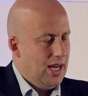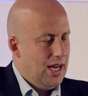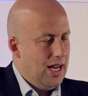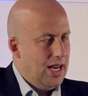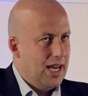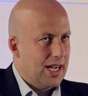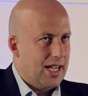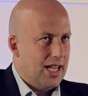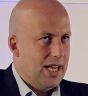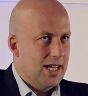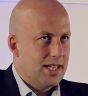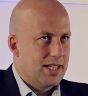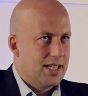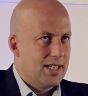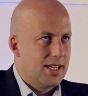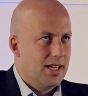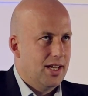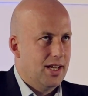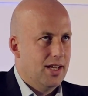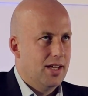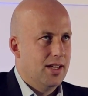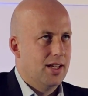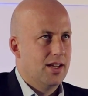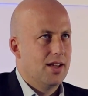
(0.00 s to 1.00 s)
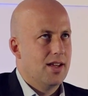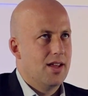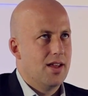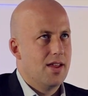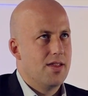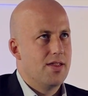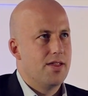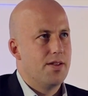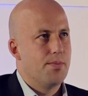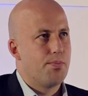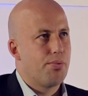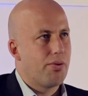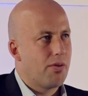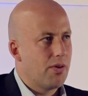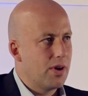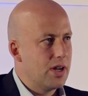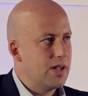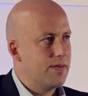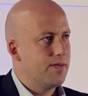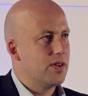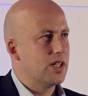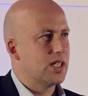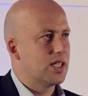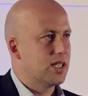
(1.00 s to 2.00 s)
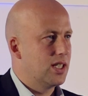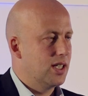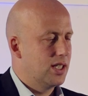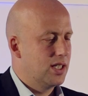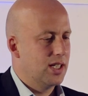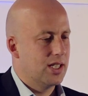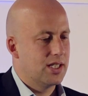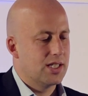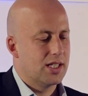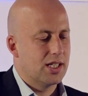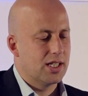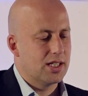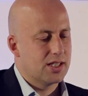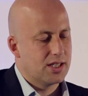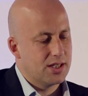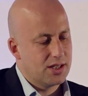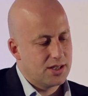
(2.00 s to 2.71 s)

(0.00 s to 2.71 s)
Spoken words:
I guess the previous statistics,